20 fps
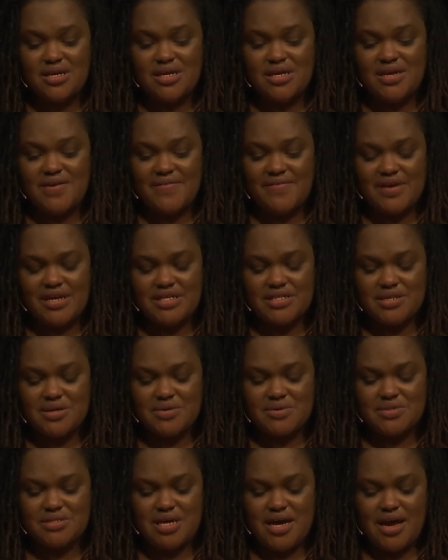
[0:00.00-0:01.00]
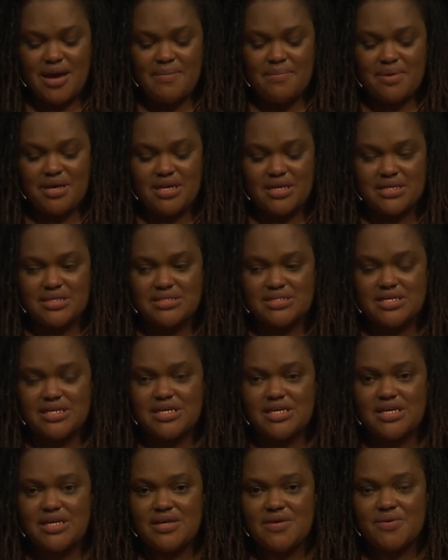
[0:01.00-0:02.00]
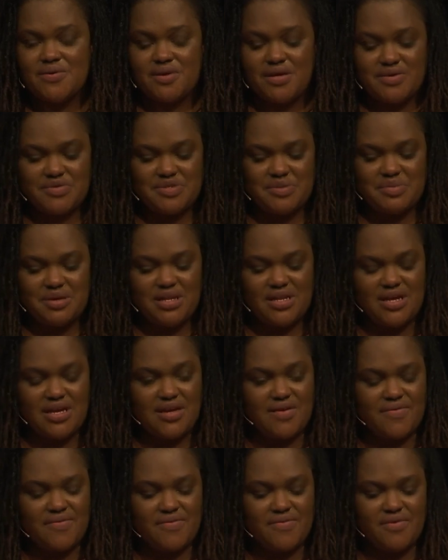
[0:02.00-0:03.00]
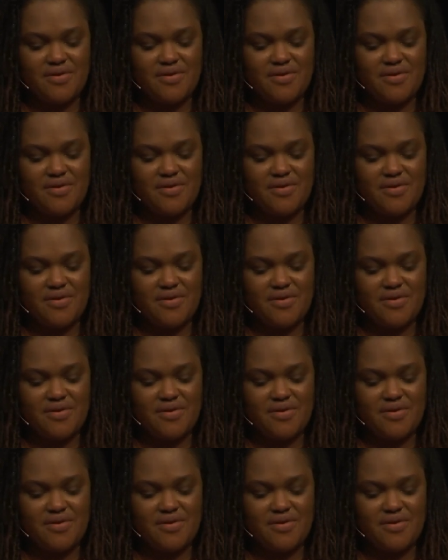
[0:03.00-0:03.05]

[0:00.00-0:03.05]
if I don't tap into He who gives me life.